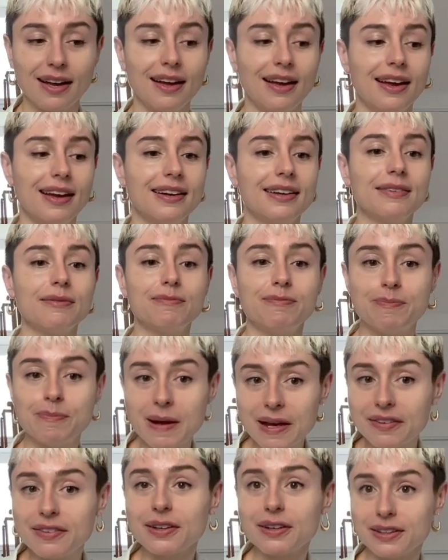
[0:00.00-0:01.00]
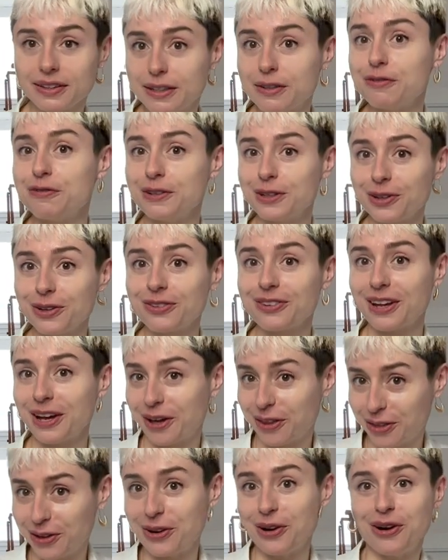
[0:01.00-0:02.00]
And it basically feels
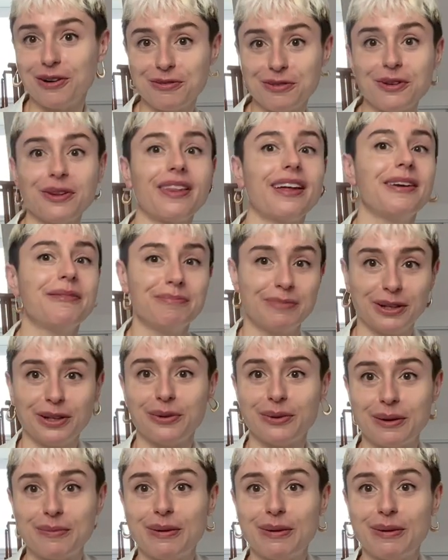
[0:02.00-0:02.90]
like the novel that Billy Ray